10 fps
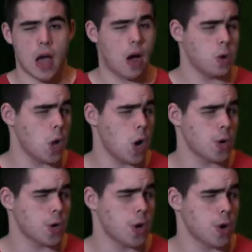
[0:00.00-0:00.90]
How
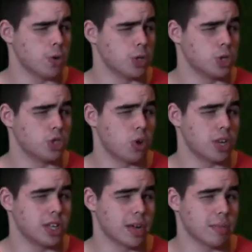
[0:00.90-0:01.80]
long ago did the
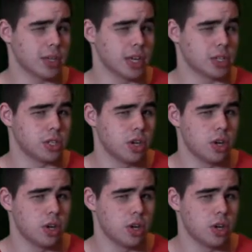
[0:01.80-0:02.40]
story take place?